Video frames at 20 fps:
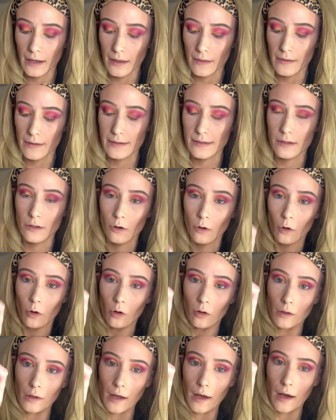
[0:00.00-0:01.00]
this
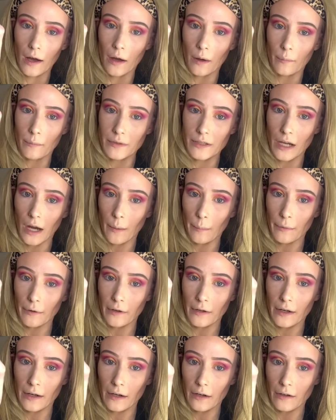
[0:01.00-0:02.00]
little topper
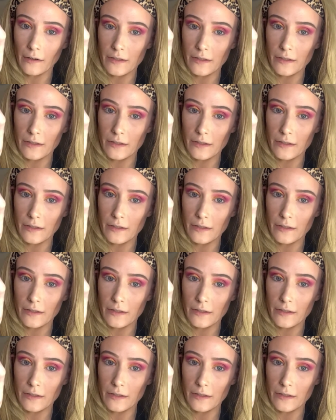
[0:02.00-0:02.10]
here.